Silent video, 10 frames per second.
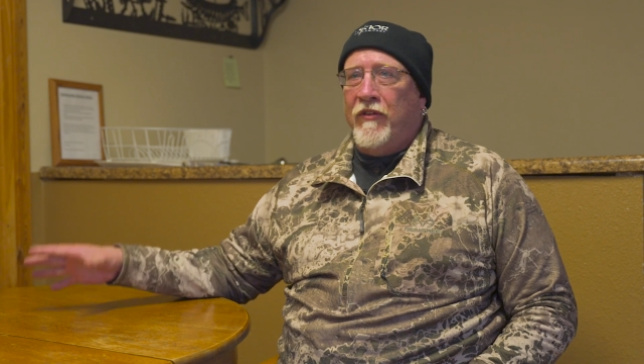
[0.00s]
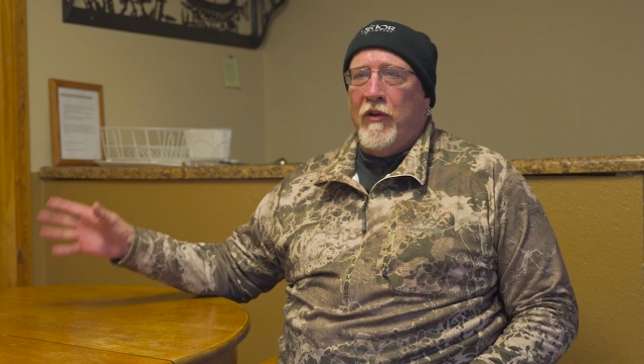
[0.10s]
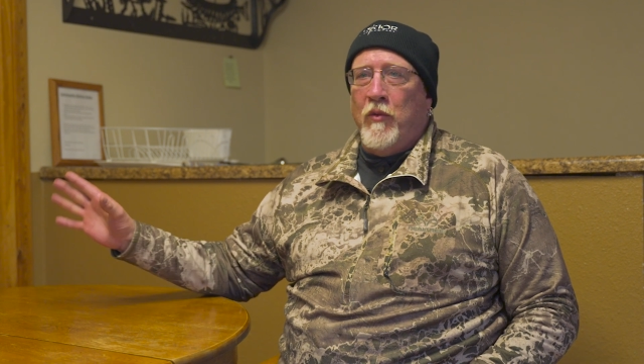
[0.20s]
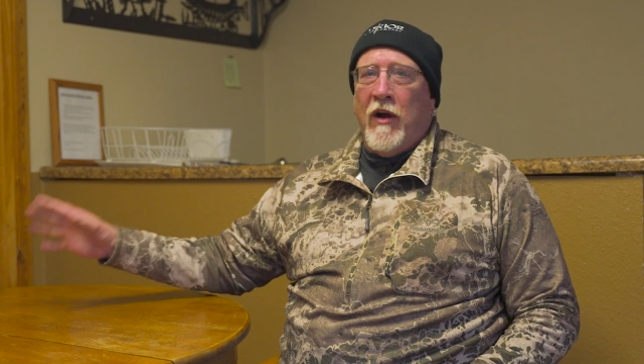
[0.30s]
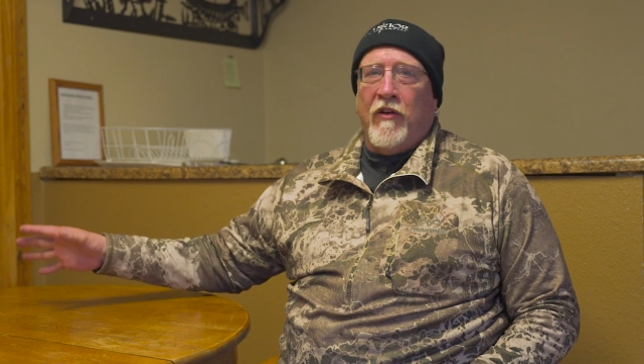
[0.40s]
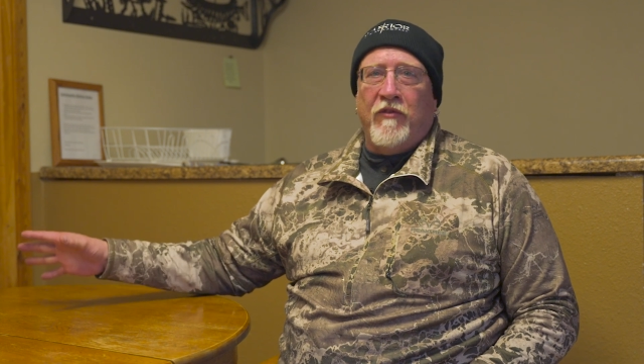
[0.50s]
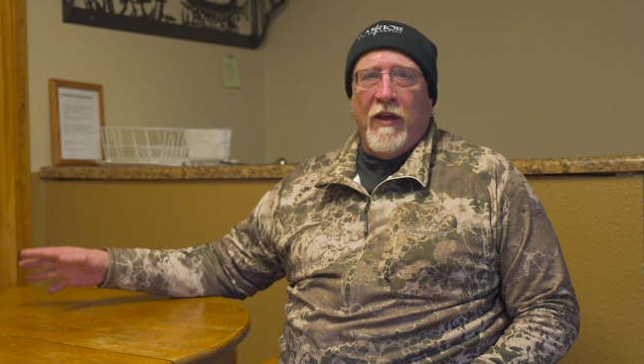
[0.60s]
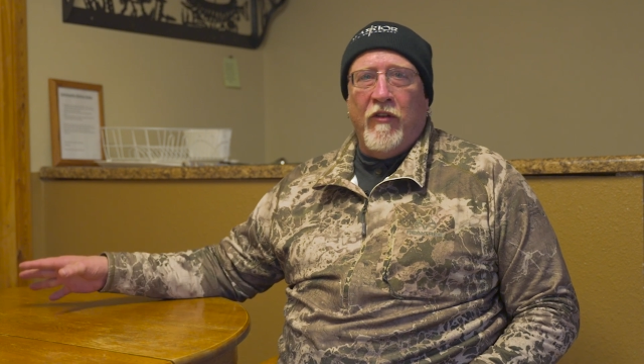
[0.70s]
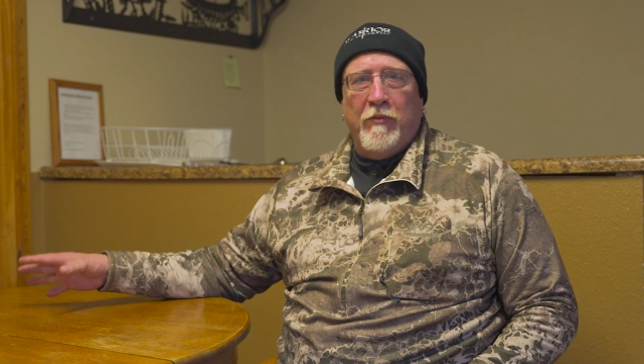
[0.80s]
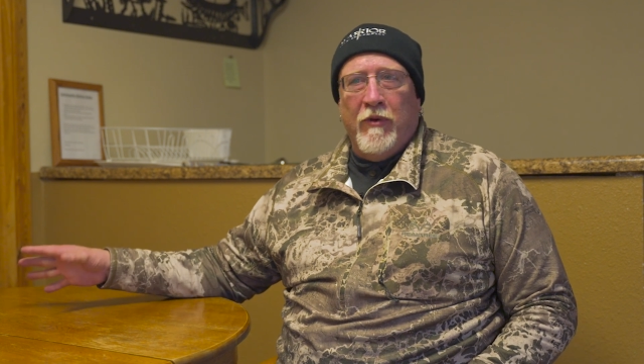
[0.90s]
and you watch
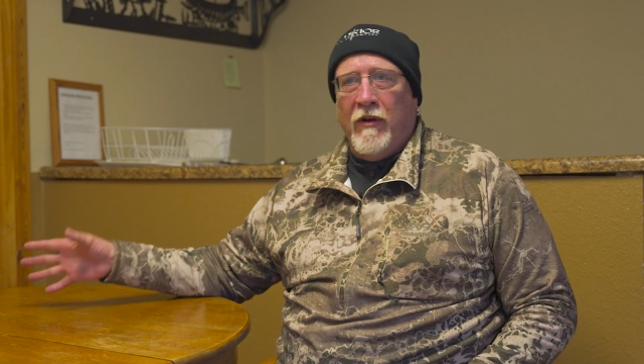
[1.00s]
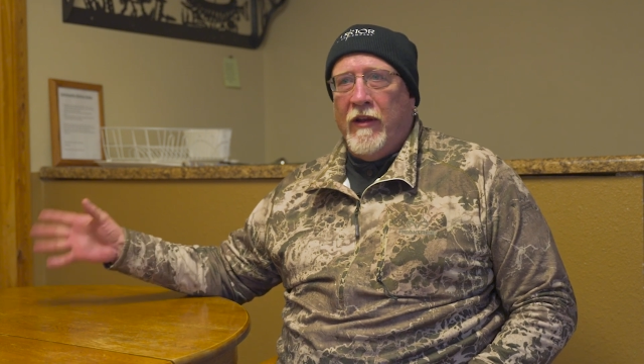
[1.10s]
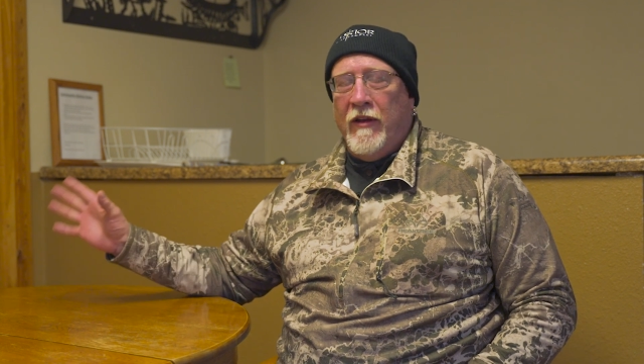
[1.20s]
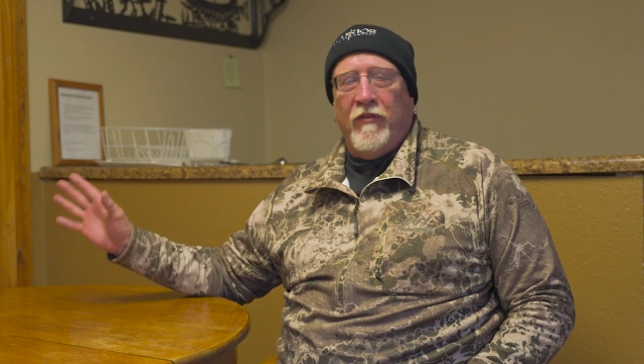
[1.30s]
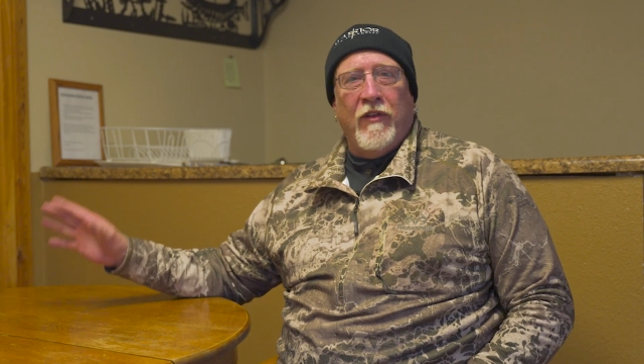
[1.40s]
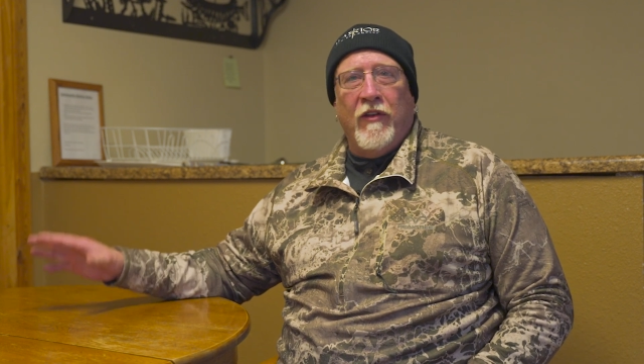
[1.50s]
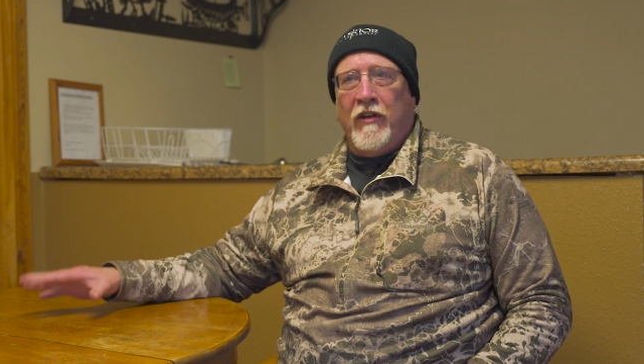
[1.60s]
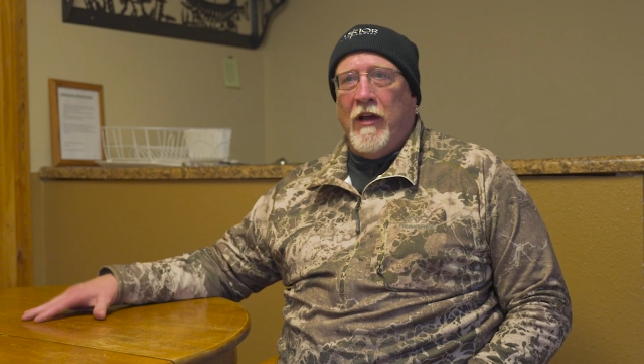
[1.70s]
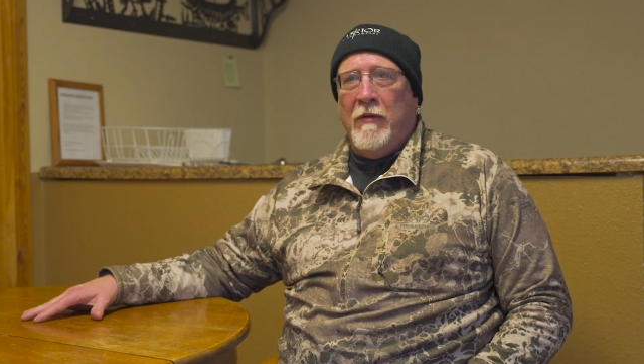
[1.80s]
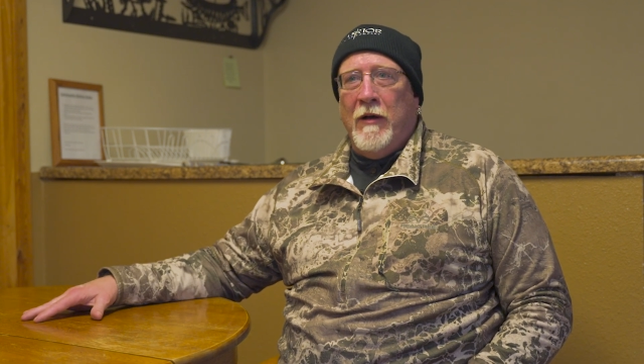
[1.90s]
Facebook, and these things
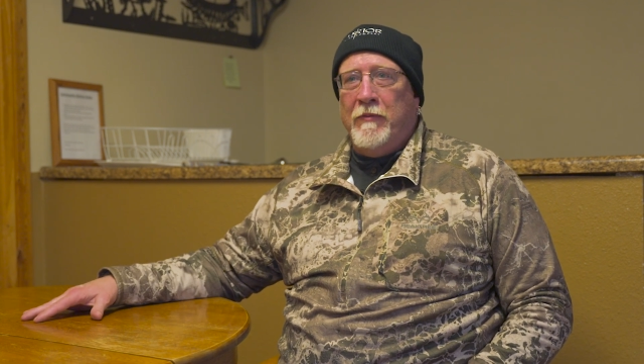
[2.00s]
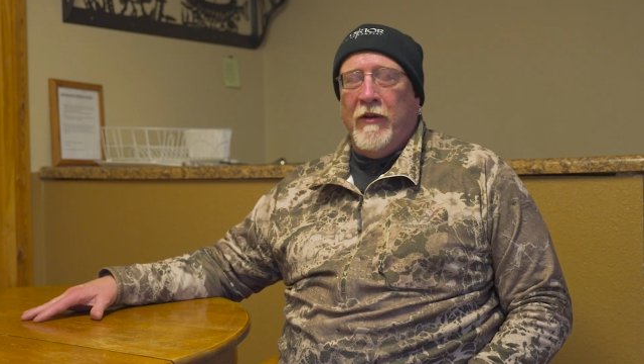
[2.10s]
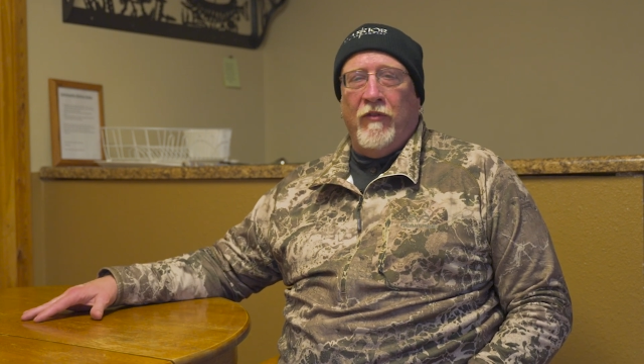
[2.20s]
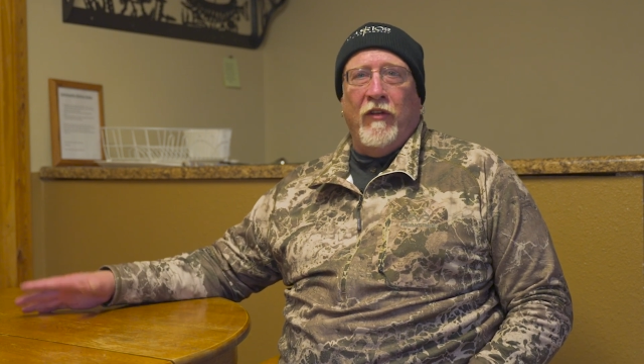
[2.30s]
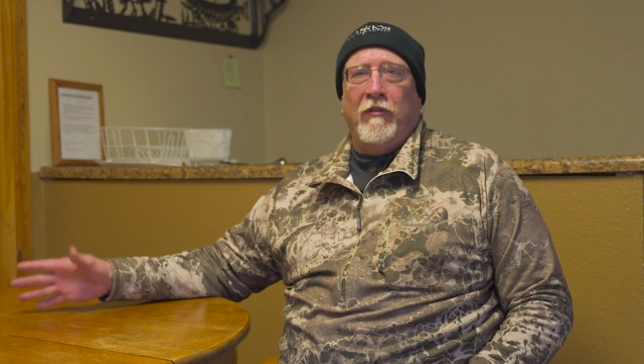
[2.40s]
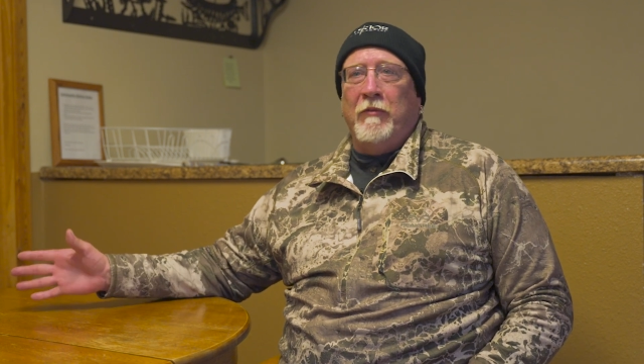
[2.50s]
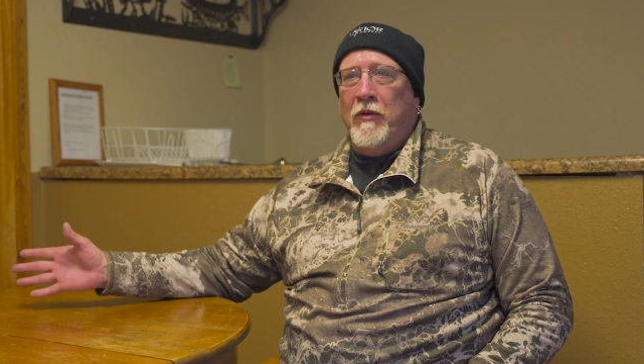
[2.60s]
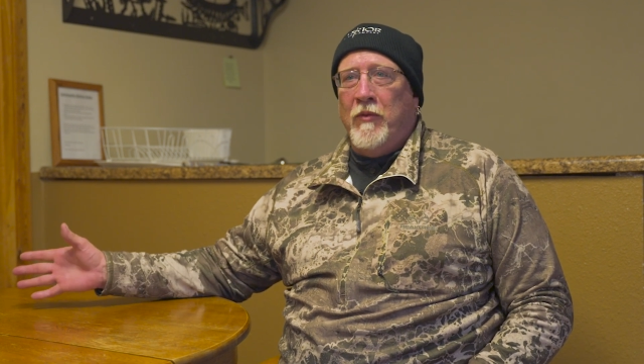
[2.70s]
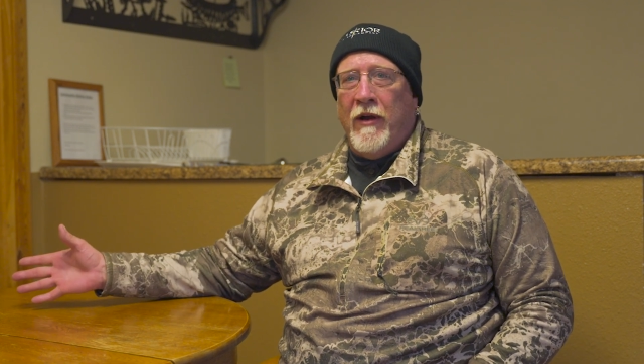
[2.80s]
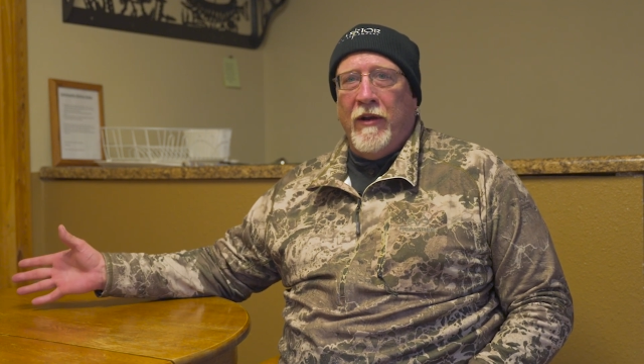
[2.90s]
come up, and you see something
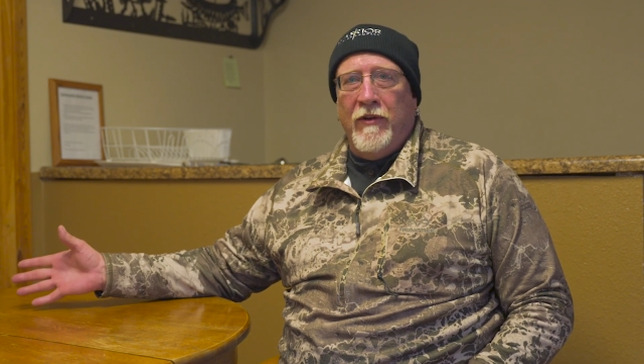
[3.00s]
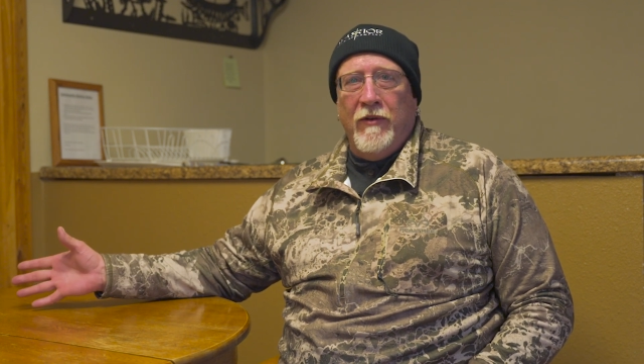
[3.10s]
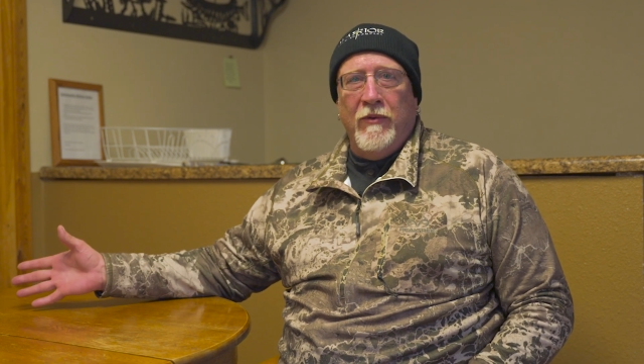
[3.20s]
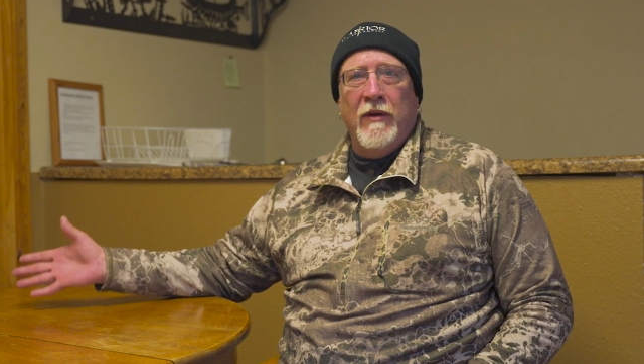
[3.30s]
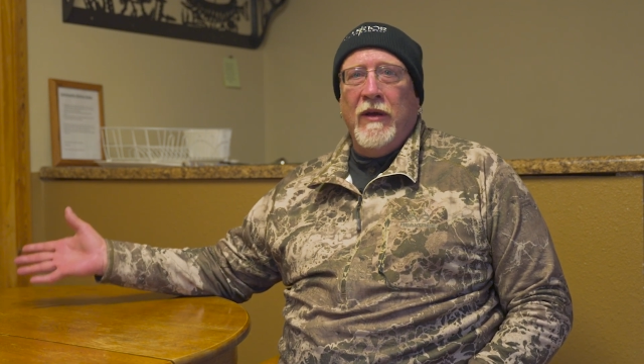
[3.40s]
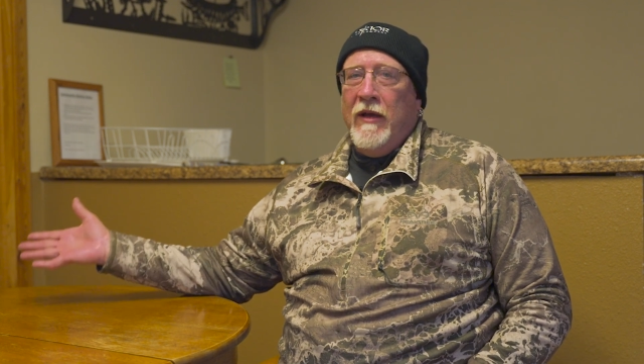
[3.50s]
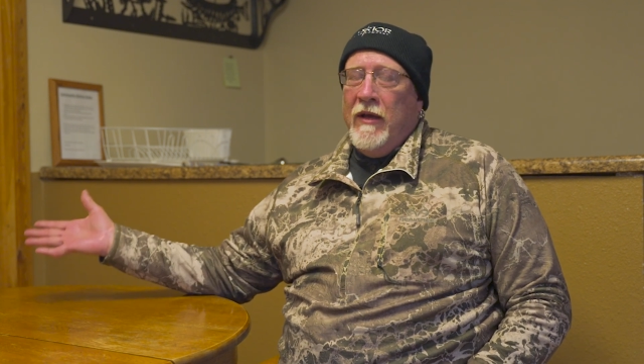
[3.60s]
you want to do,